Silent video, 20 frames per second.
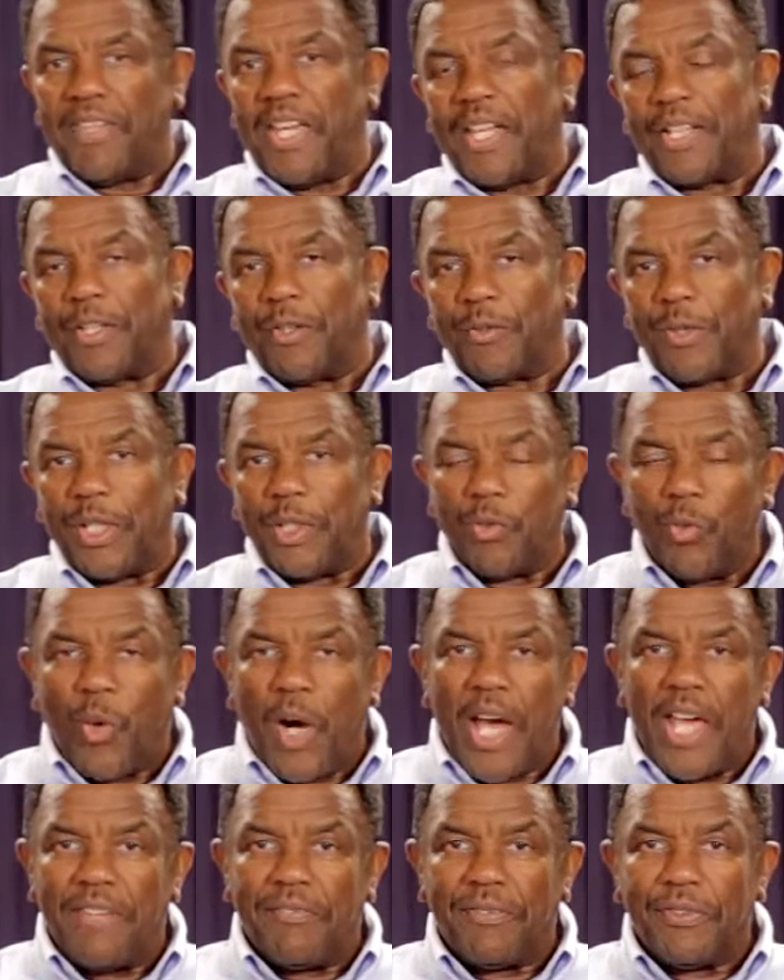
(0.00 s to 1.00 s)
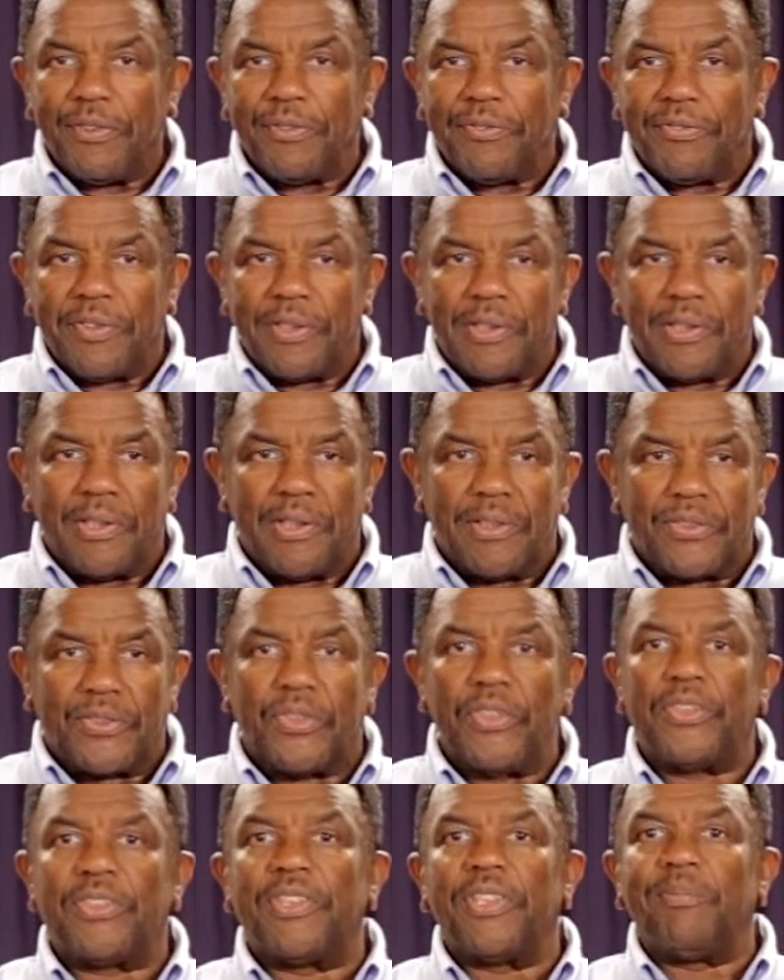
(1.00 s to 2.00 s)
had a great wife who's
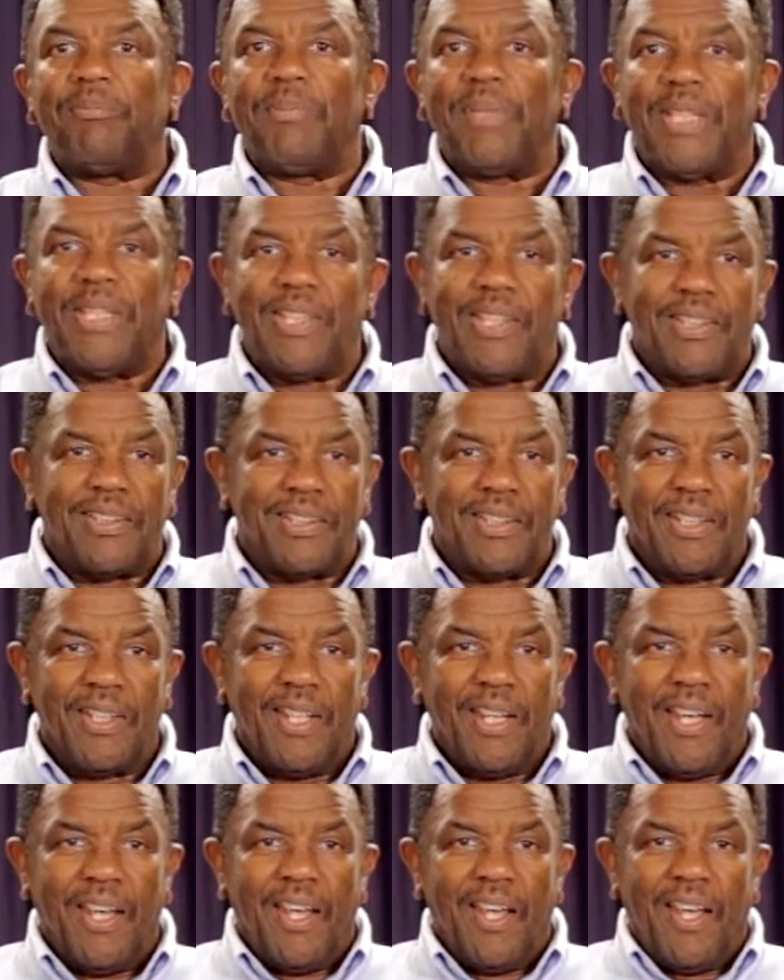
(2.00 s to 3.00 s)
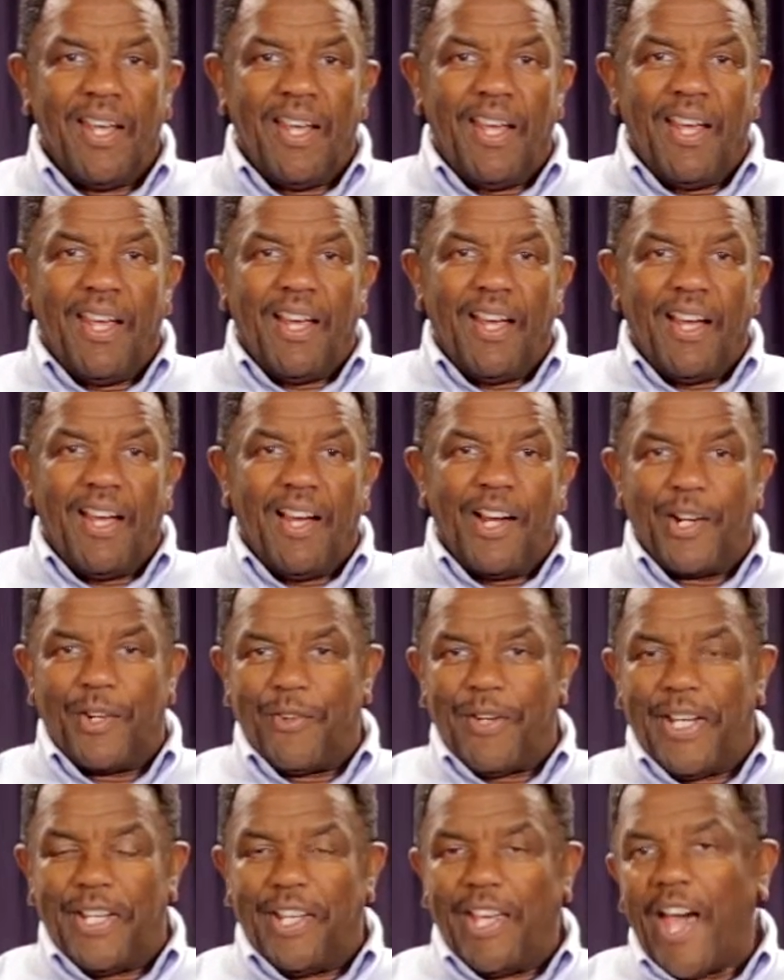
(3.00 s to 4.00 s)
assisted me and a
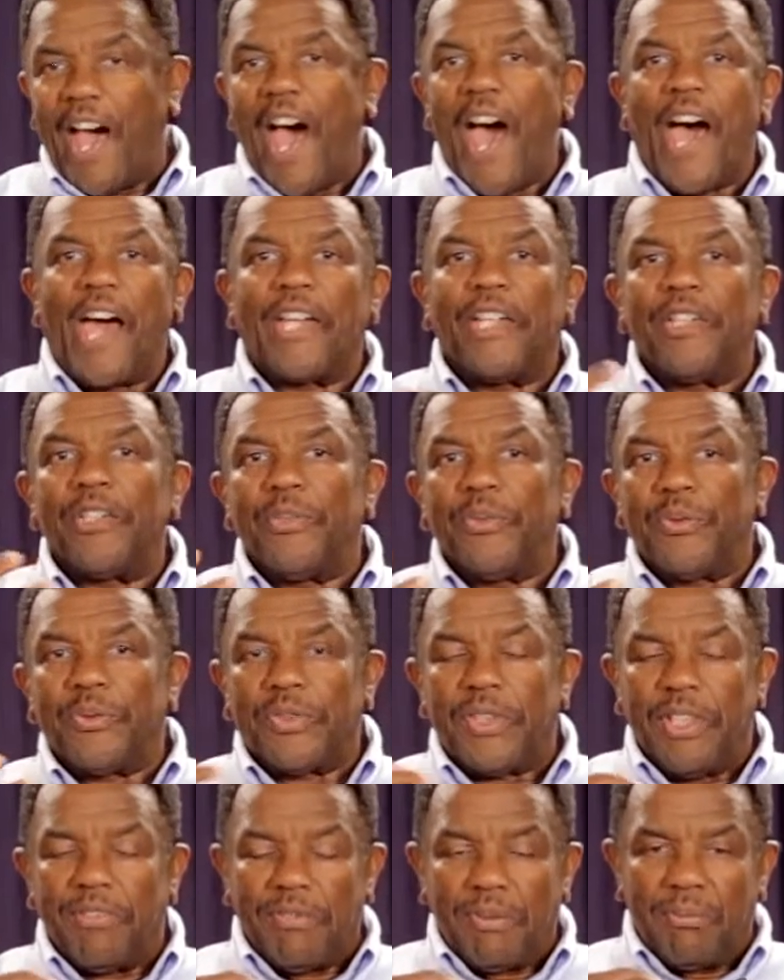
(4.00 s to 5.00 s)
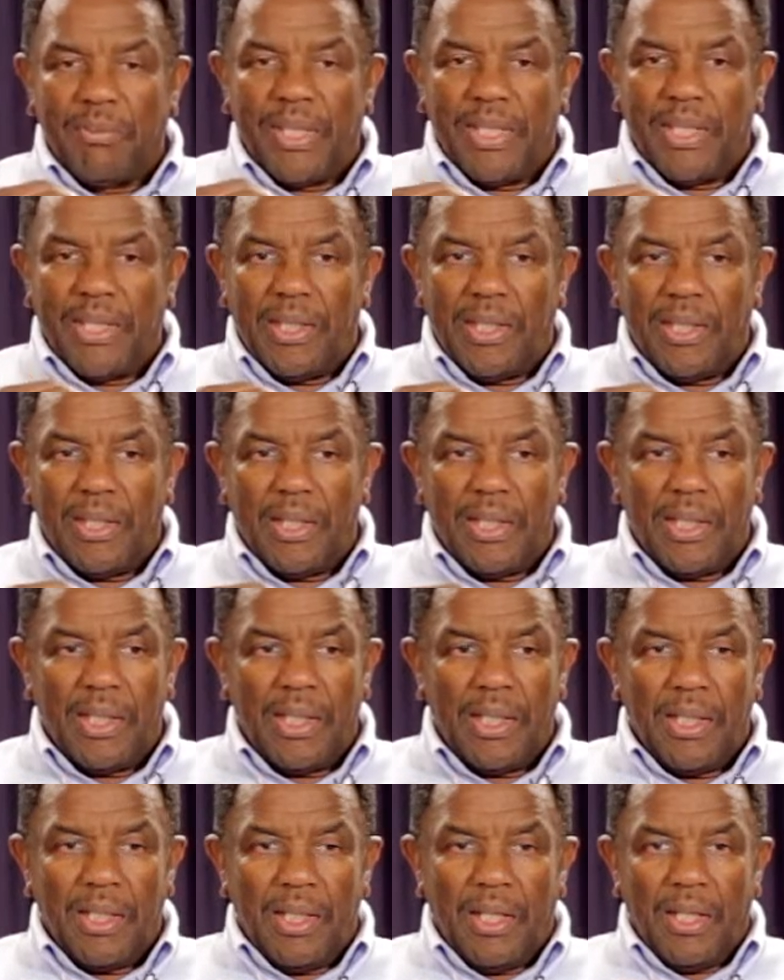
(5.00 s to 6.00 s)
great God who's given me
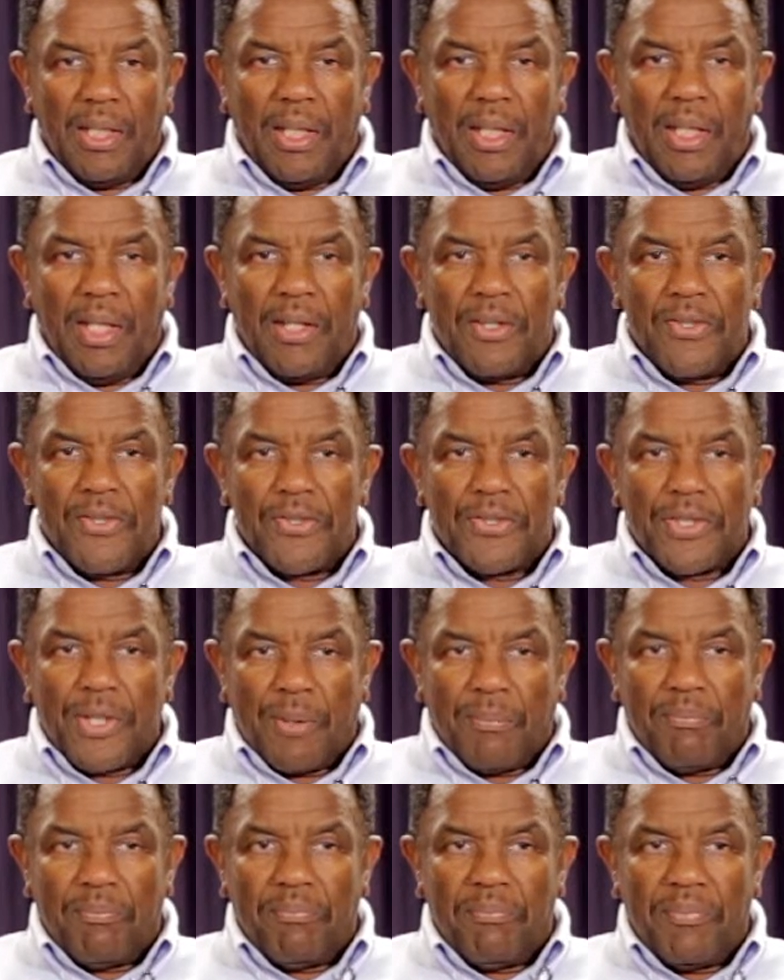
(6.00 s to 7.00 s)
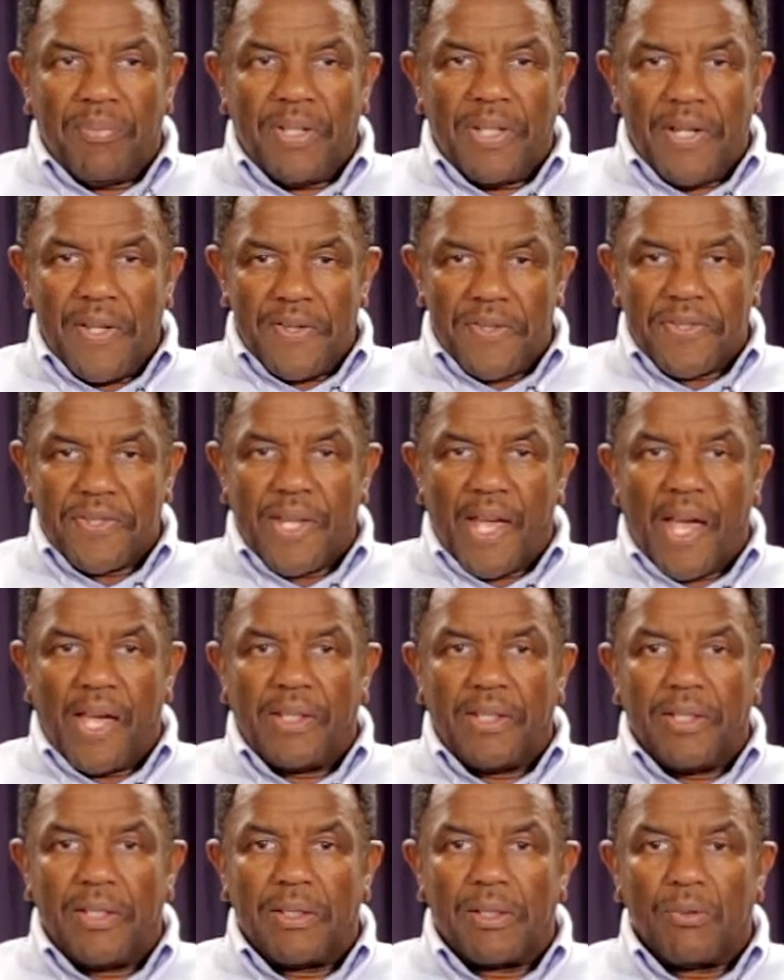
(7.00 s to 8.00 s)
some
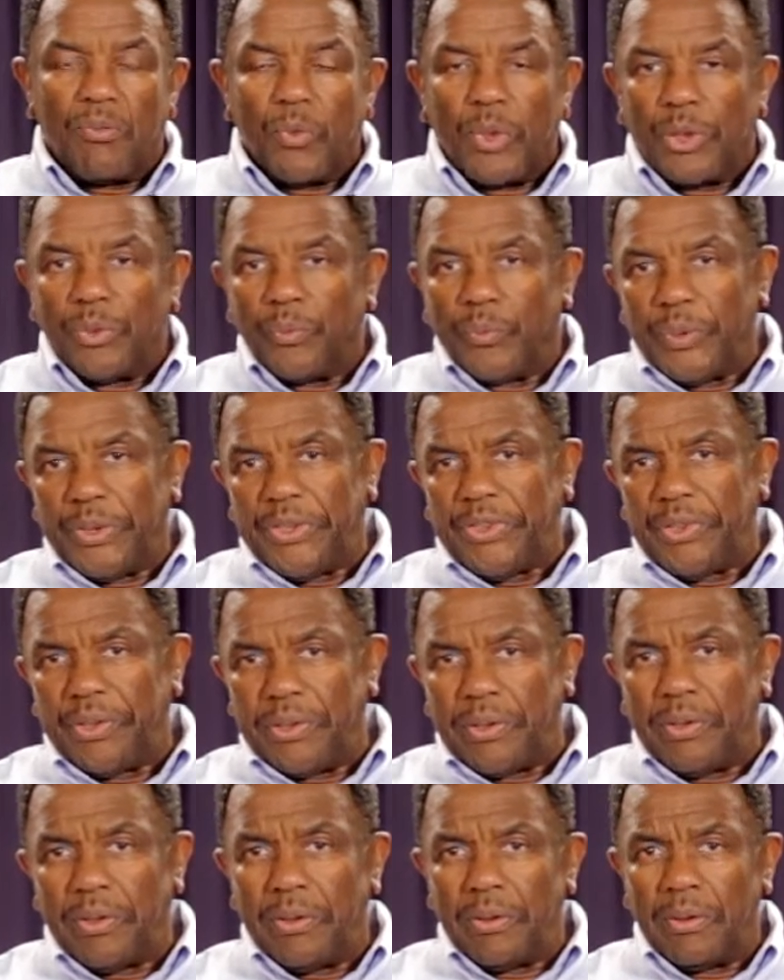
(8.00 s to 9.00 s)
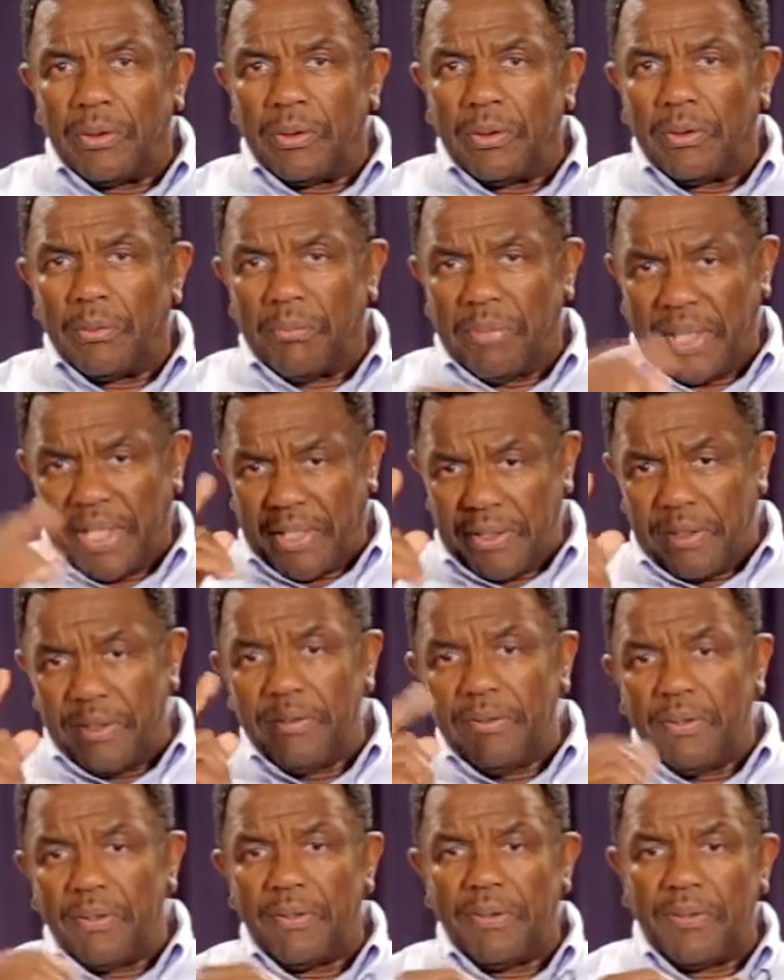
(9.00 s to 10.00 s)
insight into what we should do. But I
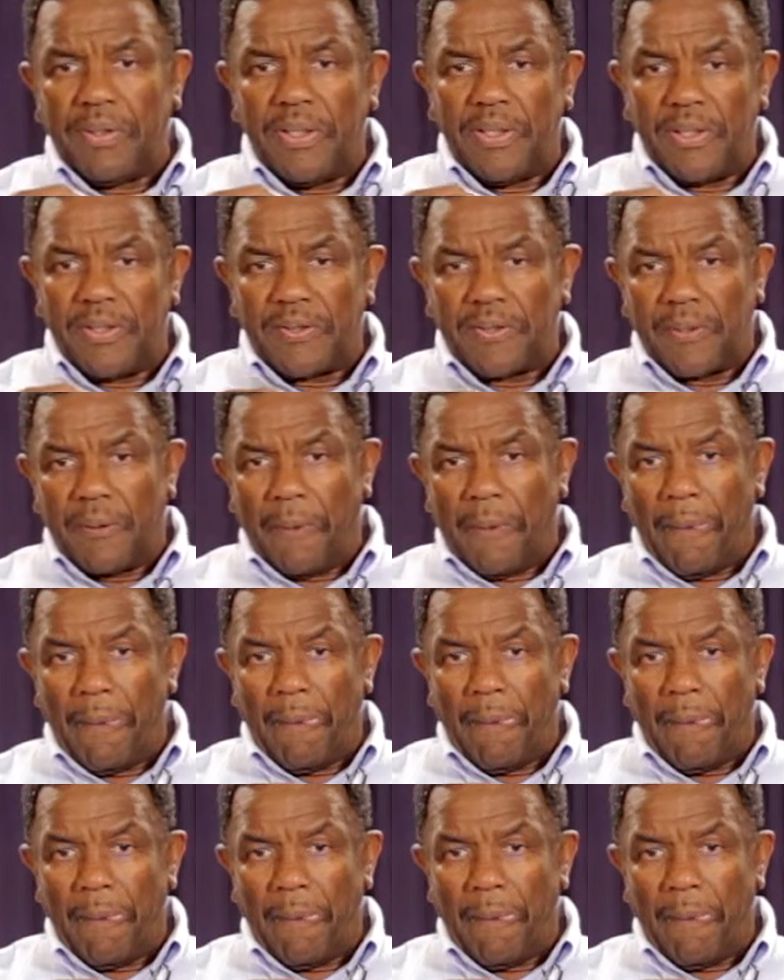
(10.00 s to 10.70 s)
do know this